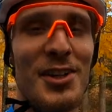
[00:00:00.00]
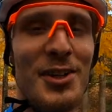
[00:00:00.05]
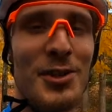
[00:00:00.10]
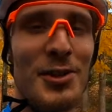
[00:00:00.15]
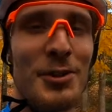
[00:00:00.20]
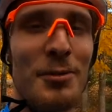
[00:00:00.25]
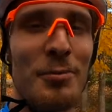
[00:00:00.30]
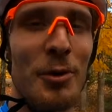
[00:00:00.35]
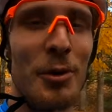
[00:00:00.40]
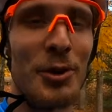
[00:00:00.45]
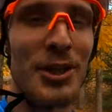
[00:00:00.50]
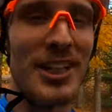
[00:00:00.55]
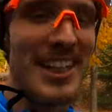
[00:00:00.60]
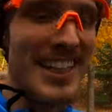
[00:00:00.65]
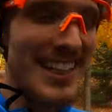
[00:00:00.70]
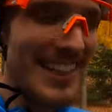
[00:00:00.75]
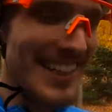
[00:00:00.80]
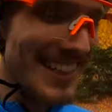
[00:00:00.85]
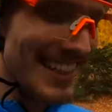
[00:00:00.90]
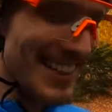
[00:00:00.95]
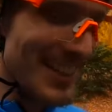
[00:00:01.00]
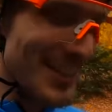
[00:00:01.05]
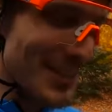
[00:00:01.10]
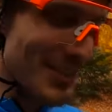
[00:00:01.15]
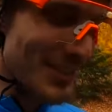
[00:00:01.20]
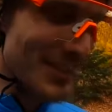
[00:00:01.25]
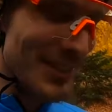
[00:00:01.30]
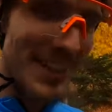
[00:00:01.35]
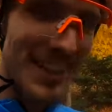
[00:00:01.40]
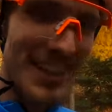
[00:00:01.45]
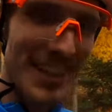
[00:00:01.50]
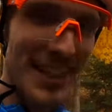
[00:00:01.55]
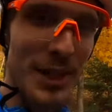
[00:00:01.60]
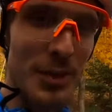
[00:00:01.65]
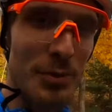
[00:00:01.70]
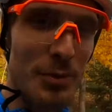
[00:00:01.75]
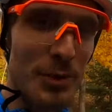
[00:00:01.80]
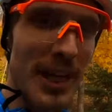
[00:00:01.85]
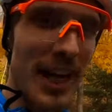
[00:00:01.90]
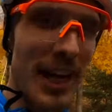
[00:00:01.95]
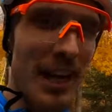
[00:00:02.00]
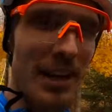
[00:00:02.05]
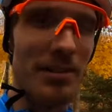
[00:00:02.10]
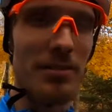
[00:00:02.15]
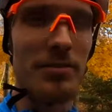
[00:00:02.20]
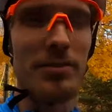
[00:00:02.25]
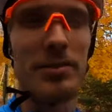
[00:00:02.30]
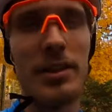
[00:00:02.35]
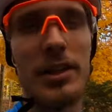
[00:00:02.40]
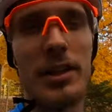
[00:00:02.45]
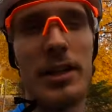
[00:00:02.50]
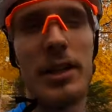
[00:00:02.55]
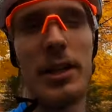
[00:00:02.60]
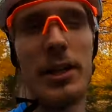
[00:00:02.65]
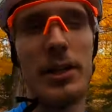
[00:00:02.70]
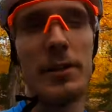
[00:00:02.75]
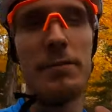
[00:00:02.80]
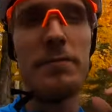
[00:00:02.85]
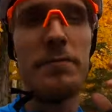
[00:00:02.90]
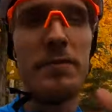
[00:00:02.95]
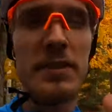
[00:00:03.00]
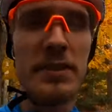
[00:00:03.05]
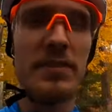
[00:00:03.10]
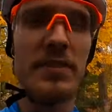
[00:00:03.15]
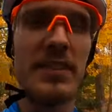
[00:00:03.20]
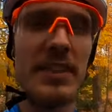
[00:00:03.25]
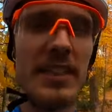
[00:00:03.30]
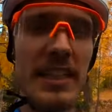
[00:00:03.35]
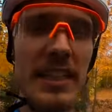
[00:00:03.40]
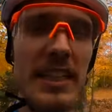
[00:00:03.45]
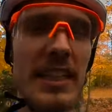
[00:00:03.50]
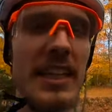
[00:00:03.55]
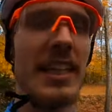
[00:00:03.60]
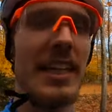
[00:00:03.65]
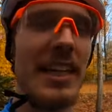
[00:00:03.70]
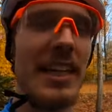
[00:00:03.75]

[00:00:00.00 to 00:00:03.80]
Good morning. Today we have a 50